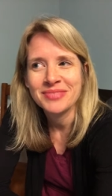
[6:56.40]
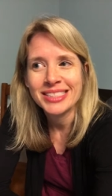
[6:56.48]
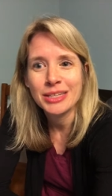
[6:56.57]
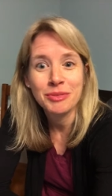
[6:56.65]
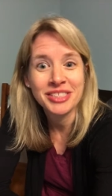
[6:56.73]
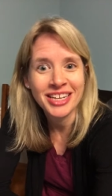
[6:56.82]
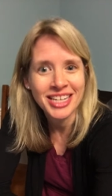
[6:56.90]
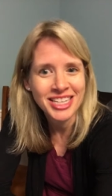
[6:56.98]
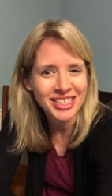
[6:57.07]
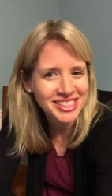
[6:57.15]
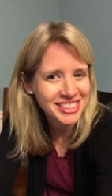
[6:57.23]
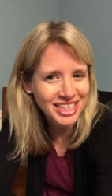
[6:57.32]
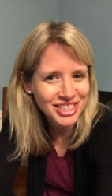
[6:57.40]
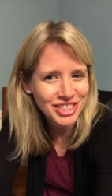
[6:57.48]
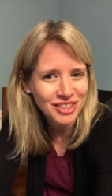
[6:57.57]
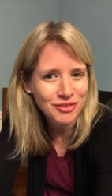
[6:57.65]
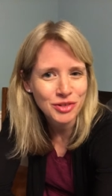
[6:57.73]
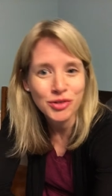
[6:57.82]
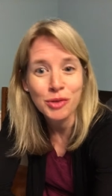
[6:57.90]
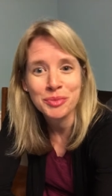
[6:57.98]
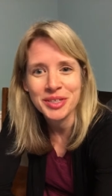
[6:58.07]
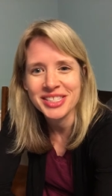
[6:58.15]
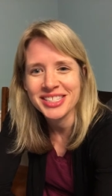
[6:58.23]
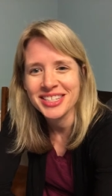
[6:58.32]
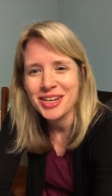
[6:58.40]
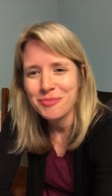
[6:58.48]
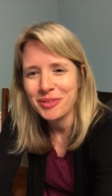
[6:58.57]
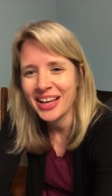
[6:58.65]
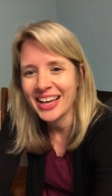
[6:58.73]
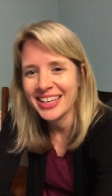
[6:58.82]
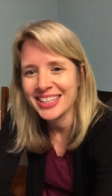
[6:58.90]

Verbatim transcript: double tonguing section of the trumpets playing.